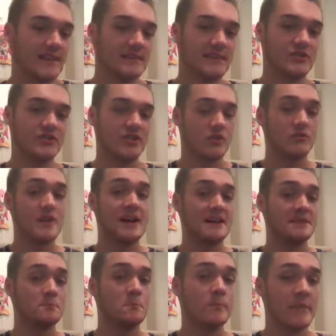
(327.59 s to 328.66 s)
in this show, not
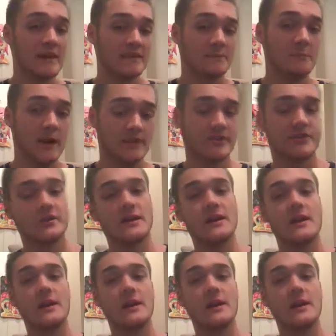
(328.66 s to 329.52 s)
as not as much,